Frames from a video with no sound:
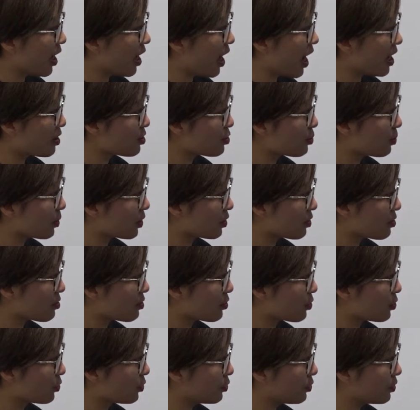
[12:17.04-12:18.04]

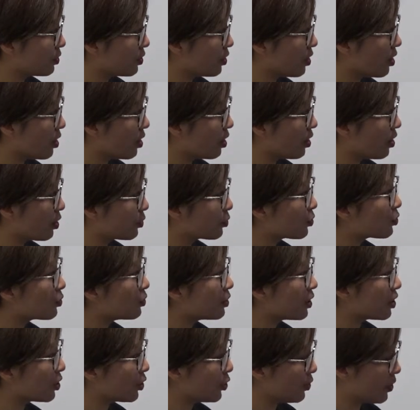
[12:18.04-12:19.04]
exports to
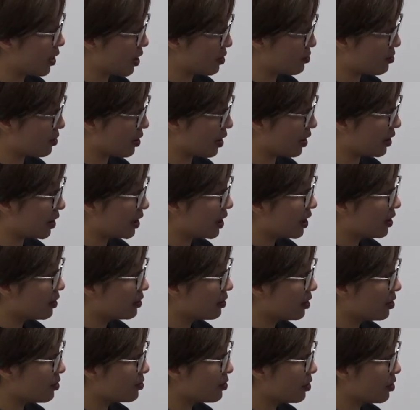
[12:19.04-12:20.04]
the USA.
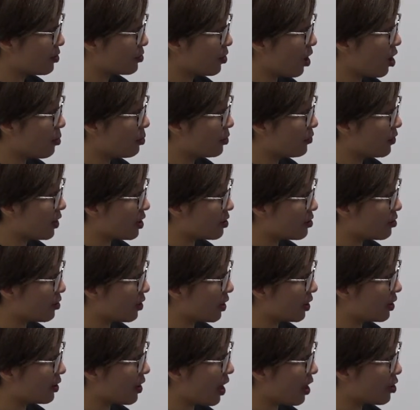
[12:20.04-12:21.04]
This is
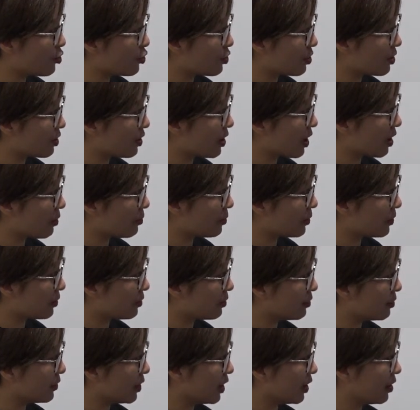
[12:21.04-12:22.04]
obviously larger than
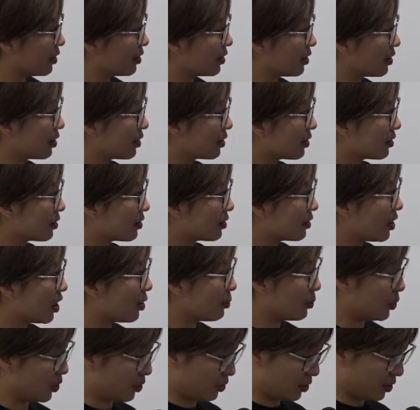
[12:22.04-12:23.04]
the
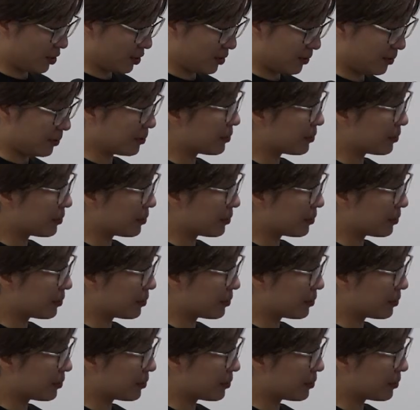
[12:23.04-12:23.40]
import.